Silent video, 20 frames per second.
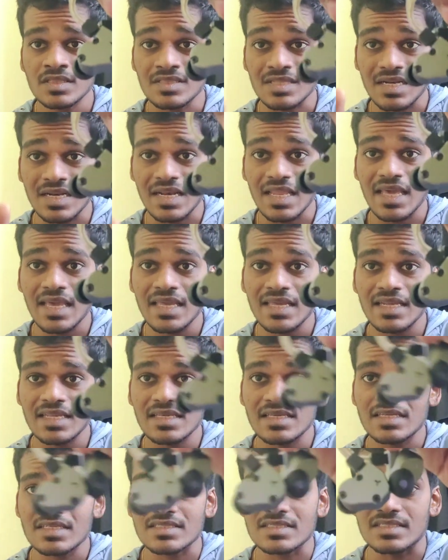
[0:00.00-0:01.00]
the
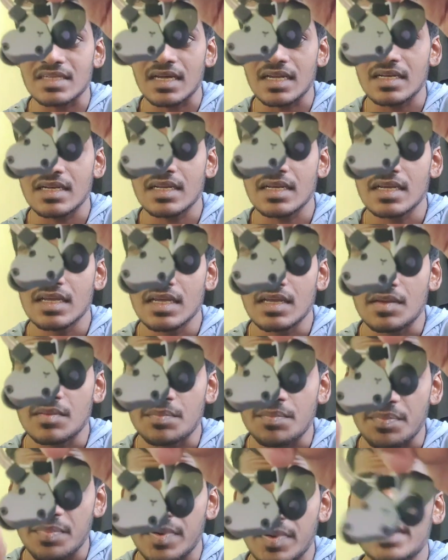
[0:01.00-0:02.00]
layering is done
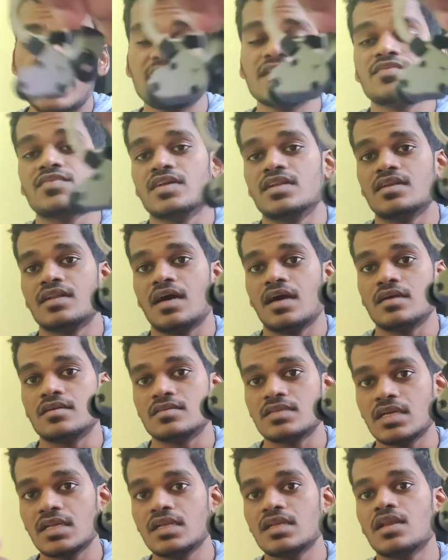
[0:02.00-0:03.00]
pretty well.
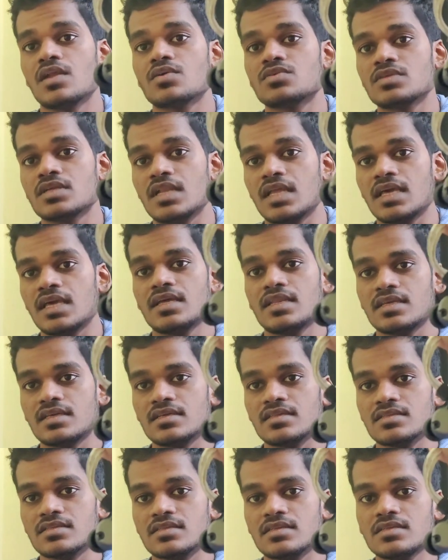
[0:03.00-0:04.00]
I really love the
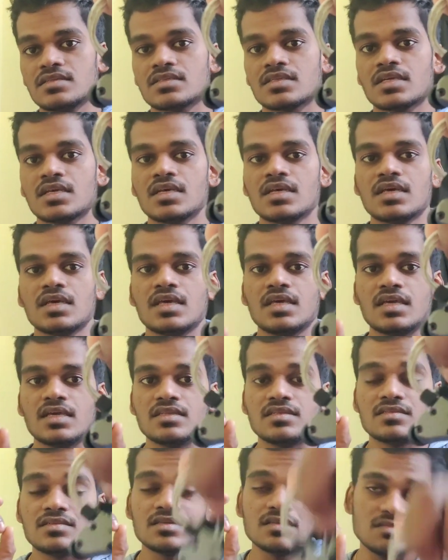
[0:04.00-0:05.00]
layering in this.
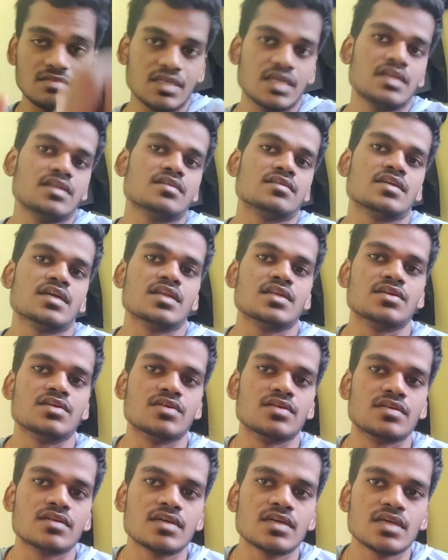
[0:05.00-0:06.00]
It's really really
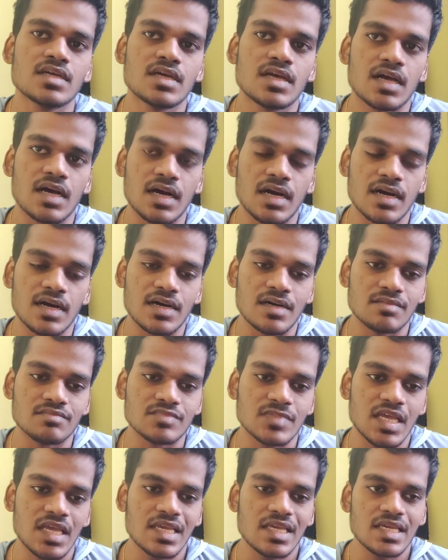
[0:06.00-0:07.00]
good.
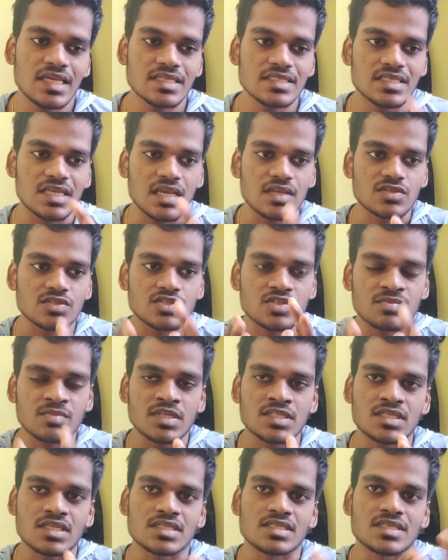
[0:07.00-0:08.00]
Each
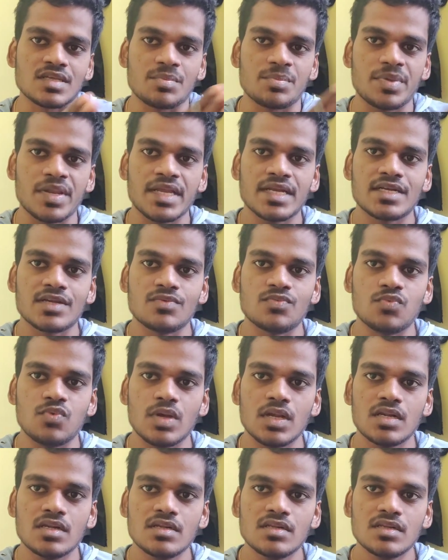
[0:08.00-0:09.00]
instruments are separated
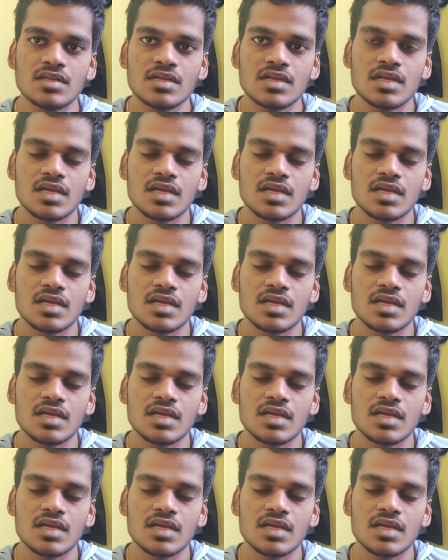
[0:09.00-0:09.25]
well.